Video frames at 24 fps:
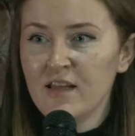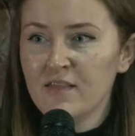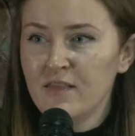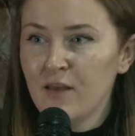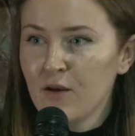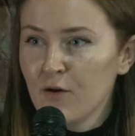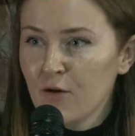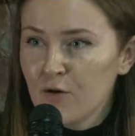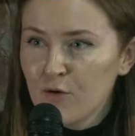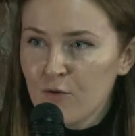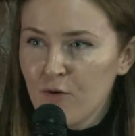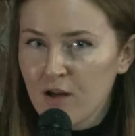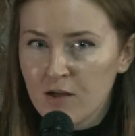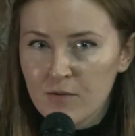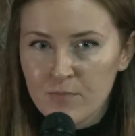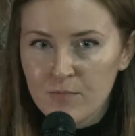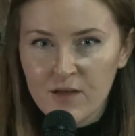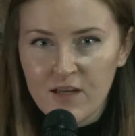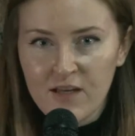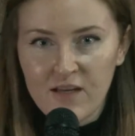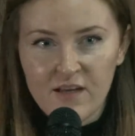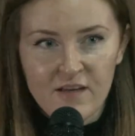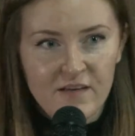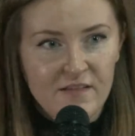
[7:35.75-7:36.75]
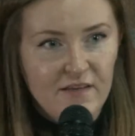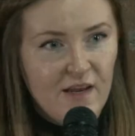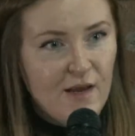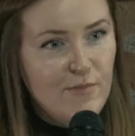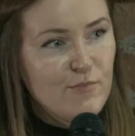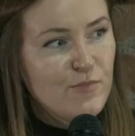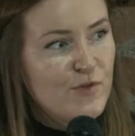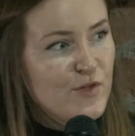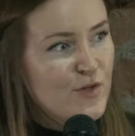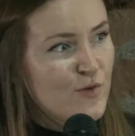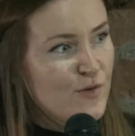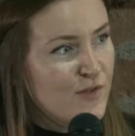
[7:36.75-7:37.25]
They're incredibly
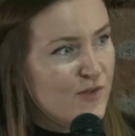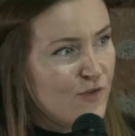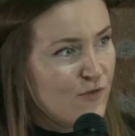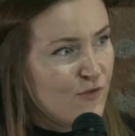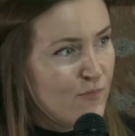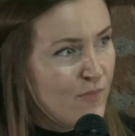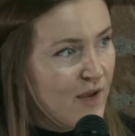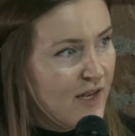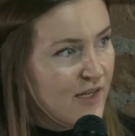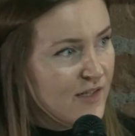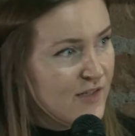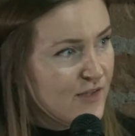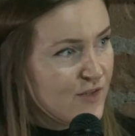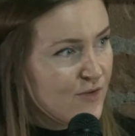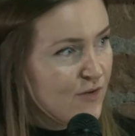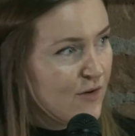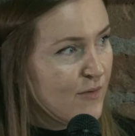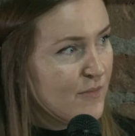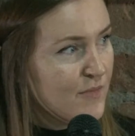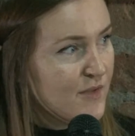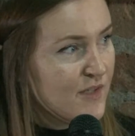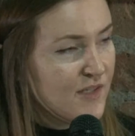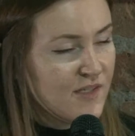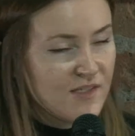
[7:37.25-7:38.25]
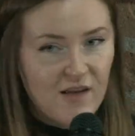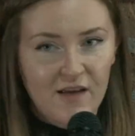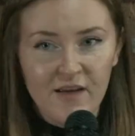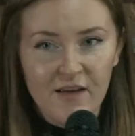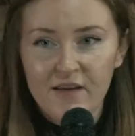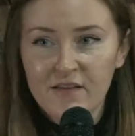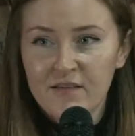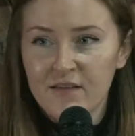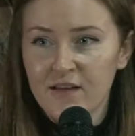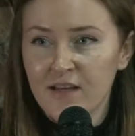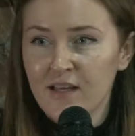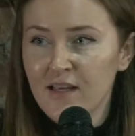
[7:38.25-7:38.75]
contemptuous of mainstream
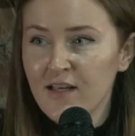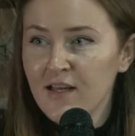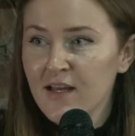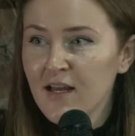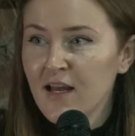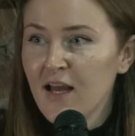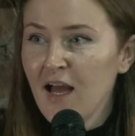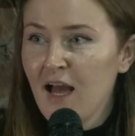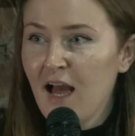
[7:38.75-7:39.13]
society.